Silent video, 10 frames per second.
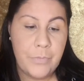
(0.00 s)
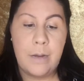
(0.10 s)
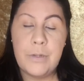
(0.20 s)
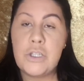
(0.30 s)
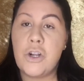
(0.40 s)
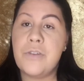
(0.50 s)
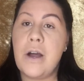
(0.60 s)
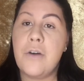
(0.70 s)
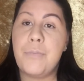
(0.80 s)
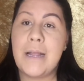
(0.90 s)
I'm gonna start
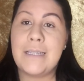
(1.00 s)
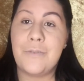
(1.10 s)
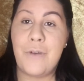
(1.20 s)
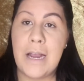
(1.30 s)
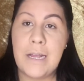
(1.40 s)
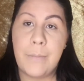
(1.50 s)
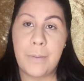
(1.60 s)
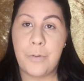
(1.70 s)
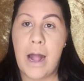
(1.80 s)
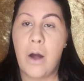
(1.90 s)
off by defining my
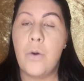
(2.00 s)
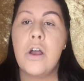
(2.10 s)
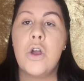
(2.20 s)
brow,